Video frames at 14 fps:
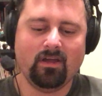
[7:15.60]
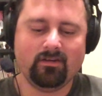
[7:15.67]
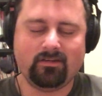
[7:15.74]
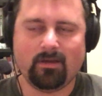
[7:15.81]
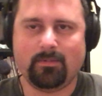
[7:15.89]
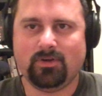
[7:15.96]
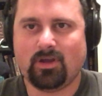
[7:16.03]

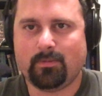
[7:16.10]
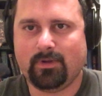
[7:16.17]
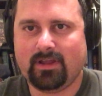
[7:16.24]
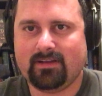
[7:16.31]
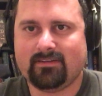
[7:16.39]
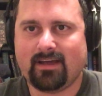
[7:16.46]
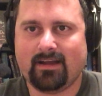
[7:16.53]

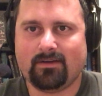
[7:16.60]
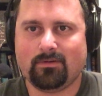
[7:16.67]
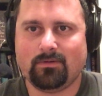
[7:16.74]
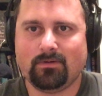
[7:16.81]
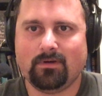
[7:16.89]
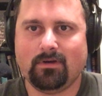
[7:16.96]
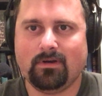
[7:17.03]
WWE
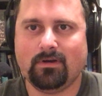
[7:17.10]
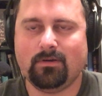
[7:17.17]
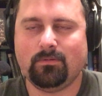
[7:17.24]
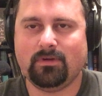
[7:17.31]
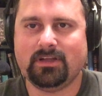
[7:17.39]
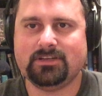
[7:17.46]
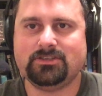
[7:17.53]
title,
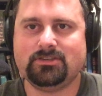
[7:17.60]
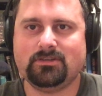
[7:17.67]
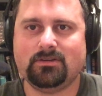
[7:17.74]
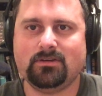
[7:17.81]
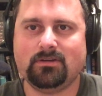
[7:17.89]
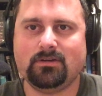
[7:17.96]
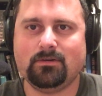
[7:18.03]
which
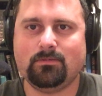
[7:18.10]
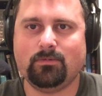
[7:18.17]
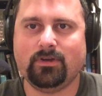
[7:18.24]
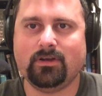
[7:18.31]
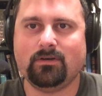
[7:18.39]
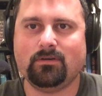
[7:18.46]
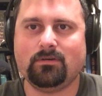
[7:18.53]

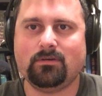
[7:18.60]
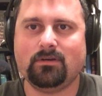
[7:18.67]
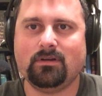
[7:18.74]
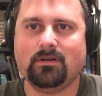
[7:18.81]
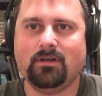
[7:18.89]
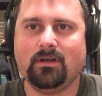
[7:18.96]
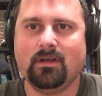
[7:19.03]
will
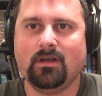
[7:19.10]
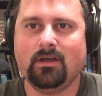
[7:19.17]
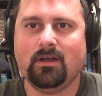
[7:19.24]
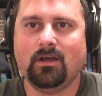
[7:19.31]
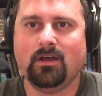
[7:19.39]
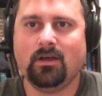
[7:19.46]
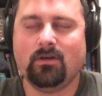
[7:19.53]

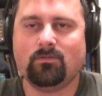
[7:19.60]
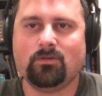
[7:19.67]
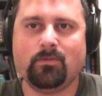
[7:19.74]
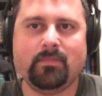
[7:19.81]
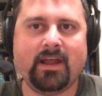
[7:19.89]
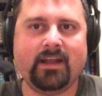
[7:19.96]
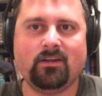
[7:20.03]

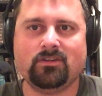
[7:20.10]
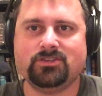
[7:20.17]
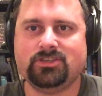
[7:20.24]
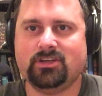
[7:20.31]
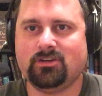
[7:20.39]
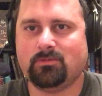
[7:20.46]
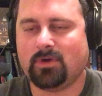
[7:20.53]
remain on
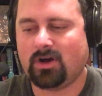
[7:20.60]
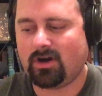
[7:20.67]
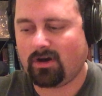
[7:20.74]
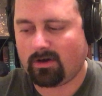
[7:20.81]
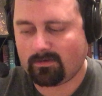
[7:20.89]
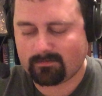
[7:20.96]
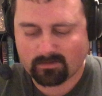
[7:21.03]
Jinder
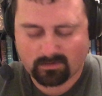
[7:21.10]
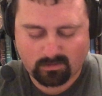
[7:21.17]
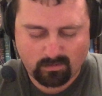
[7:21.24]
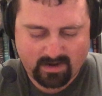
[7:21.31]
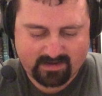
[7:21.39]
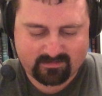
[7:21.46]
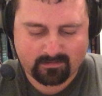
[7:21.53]
Mahal for
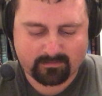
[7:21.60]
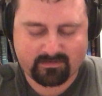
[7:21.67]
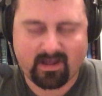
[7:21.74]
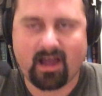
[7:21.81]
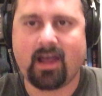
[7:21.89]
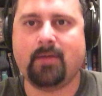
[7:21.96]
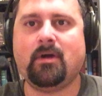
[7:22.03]
quite some
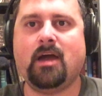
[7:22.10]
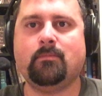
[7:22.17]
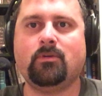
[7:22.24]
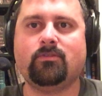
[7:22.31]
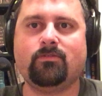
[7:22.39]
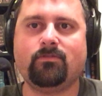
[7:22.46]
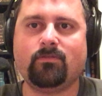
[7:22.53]
time, I'm
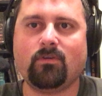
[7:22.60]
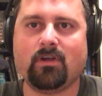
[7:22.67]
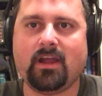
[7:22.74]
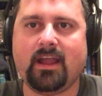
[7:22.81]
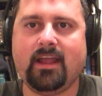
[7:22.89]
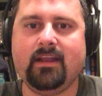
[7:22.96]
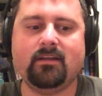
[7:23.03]

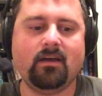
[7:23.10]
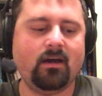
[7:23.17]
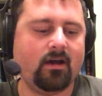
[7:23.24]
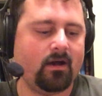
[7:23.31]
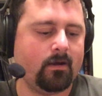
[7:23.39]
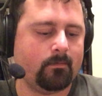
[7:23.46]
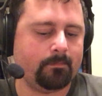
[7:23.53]
afraid.
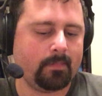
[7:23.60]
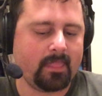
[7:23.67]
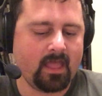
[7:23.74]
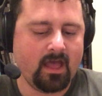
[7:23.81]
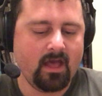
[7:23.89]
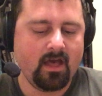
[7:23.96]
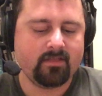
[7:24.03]

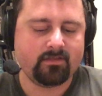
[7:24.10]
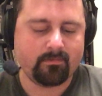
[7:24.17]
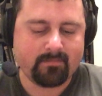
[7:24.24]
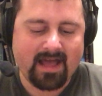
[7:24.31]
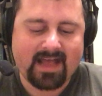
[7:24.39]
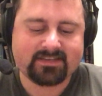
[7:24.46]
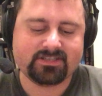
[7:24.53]
The
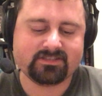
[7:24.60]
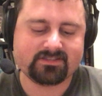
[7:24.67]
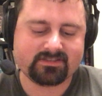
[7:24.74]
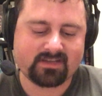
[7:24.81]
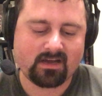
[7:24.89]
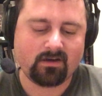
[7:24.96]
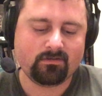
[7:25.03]
match
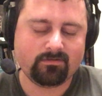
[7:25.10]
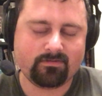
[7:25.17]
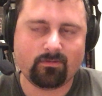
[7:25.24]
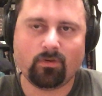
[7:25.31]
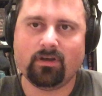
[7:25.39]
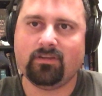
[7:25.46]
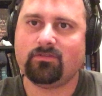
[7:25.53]
itself
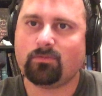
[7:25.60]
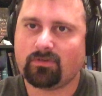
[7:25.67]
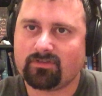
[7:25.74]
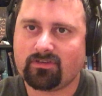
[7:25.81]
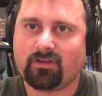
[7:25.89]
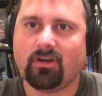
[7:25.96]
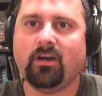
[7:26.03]
was
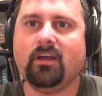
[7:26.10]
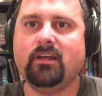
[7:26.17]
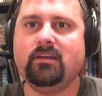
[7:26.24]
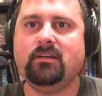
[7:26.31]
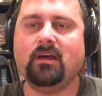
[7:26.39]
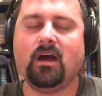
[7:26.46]
good.